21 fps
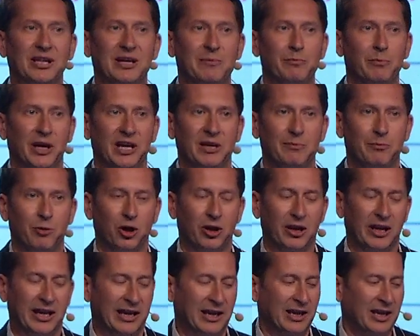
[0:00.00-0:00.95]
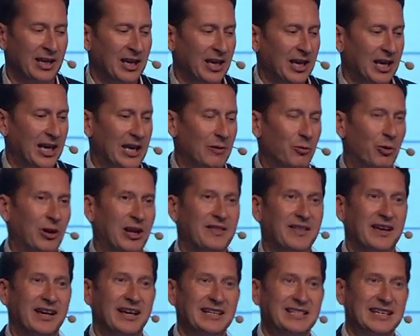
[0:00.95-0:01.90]
mind-boggling. And what I
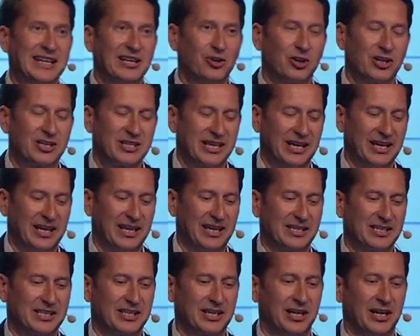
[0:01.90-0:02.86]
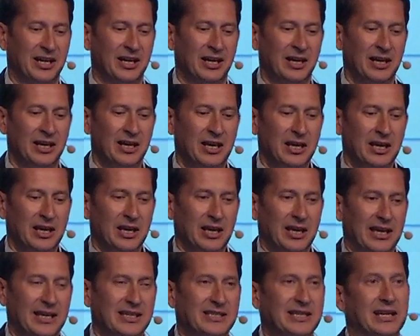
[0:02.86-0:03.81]
think is interesting is
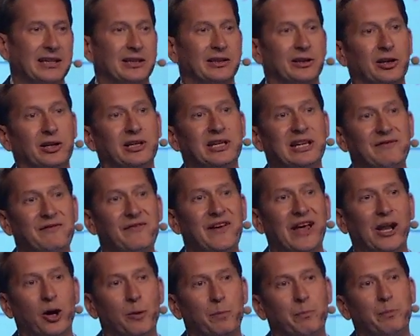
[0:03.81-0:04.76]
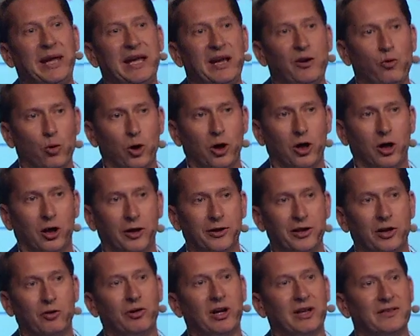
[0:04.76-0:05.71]
that the developing world,
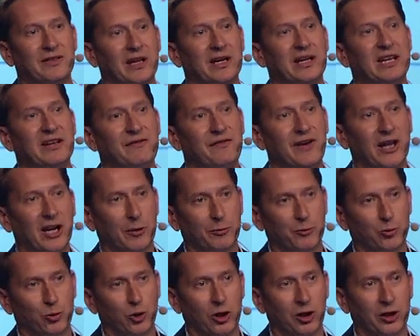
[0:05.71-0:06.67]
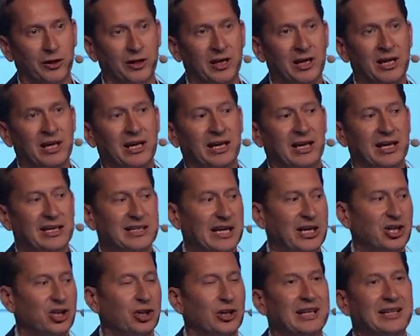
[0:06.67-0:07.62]
rather than developed world, is
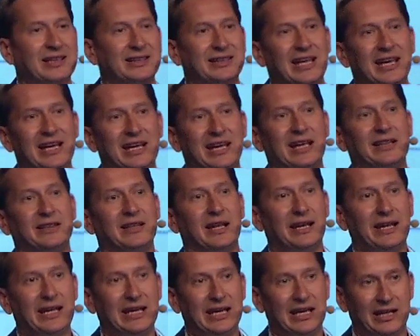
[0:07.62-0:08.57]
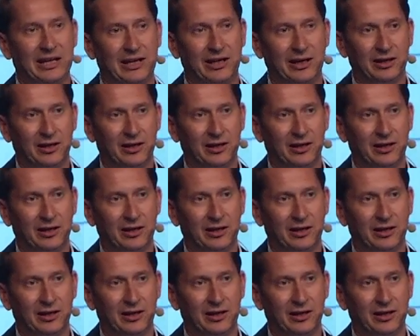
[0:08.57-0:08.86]
actually taking the lead